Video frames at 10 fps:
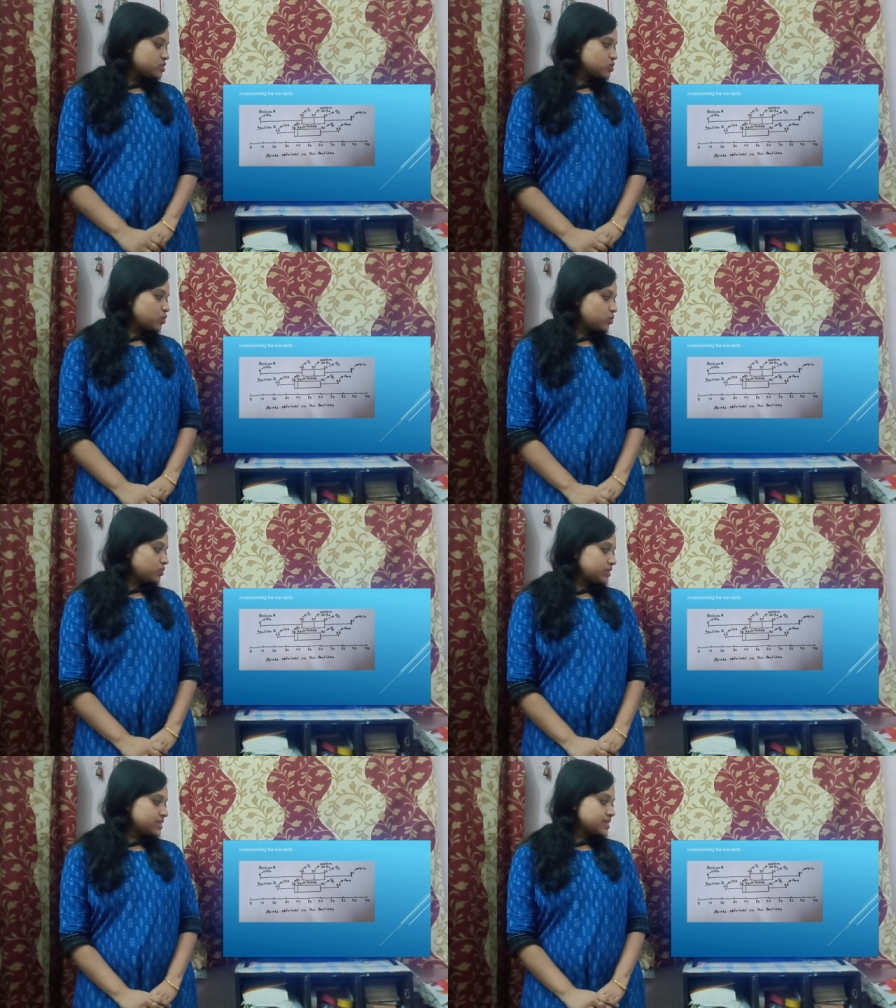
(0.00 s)

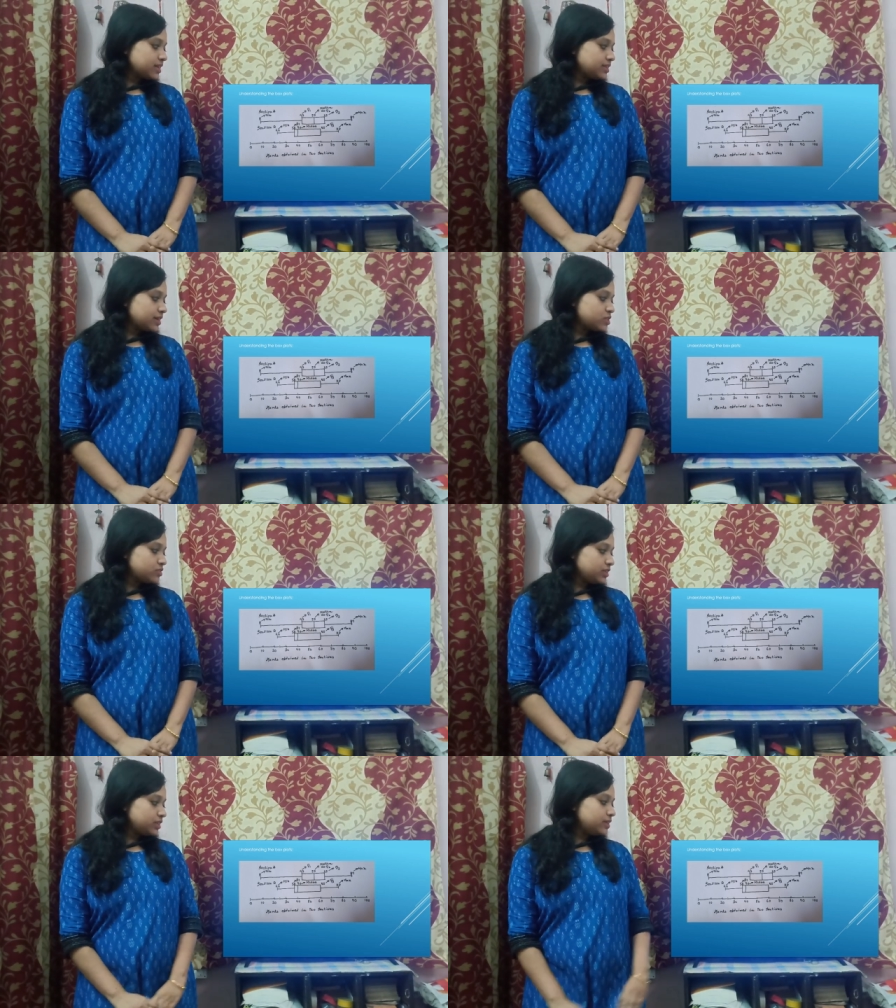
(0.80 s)
So these are
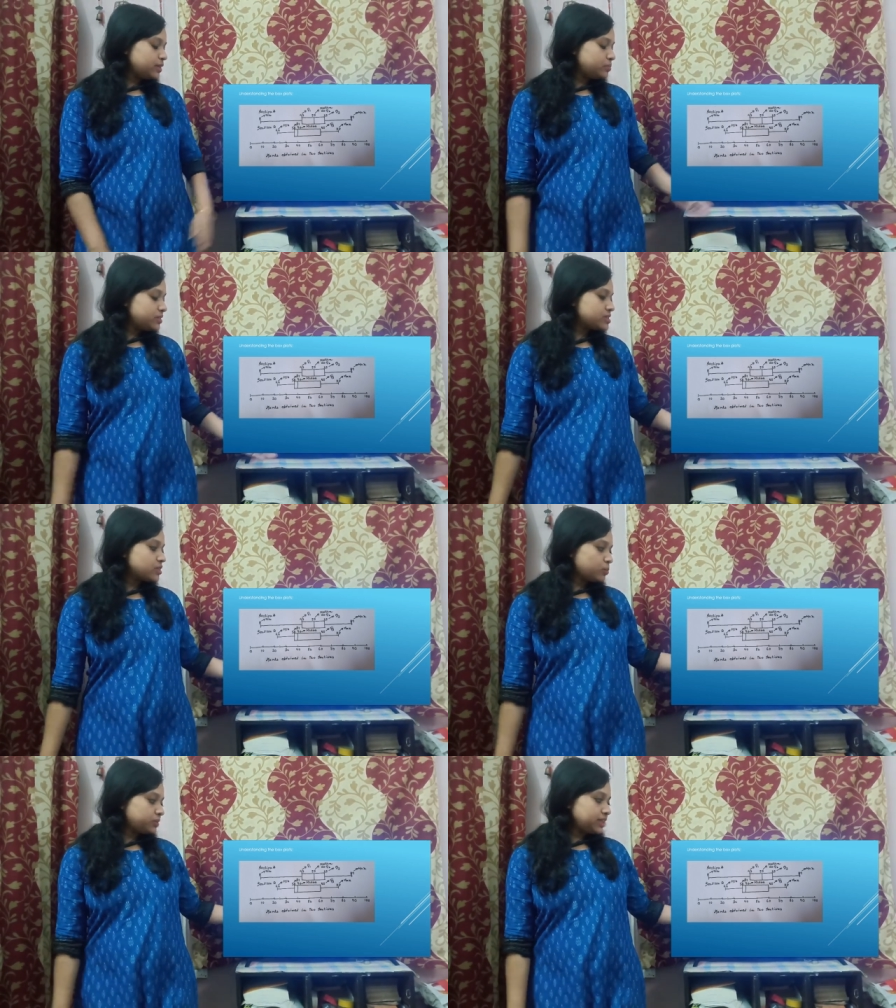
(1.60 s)
actually the numbers
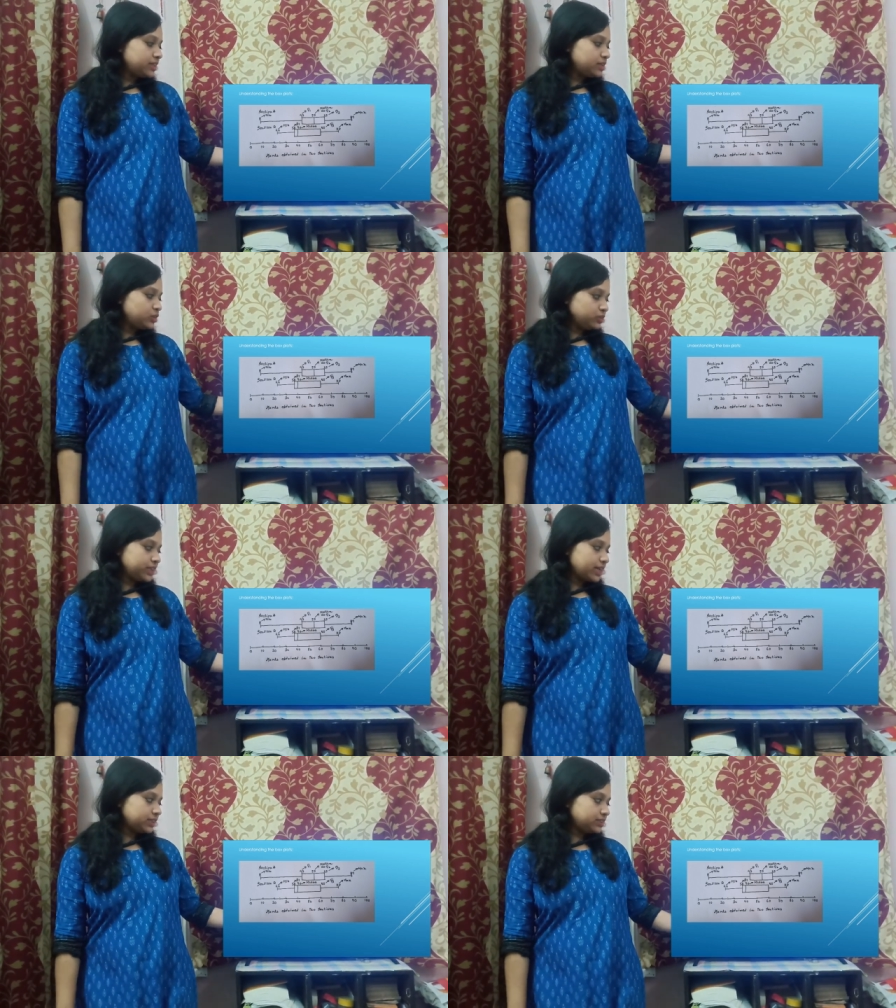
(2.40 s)
obtained in 2
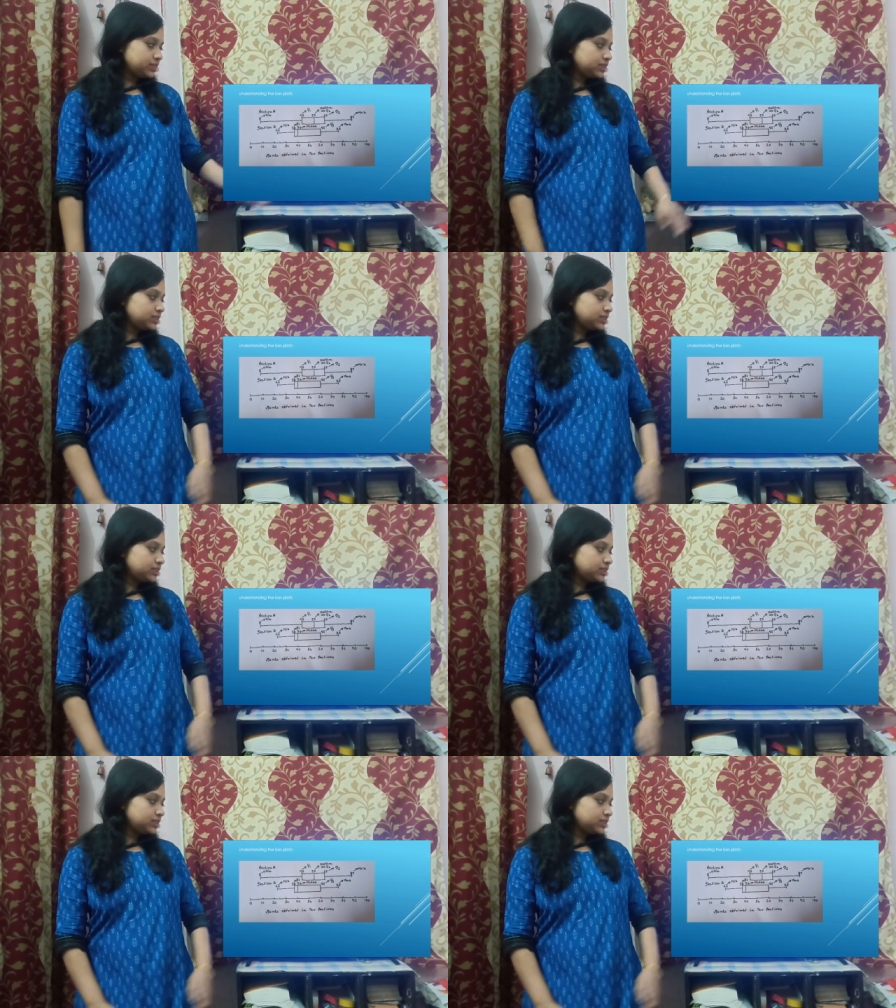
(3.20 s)
sections.